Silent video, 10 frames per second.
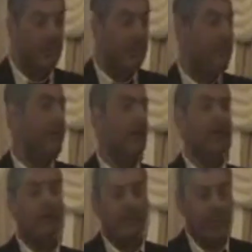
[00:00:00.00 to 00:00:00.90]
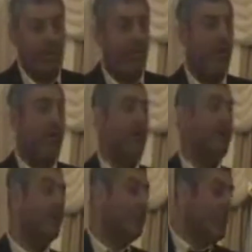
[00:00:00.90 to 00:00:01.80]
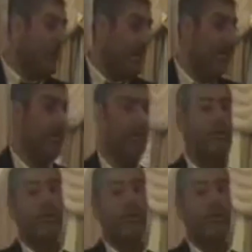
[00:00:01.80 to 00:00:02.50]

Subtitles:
I learn Torah, I put Tefillin,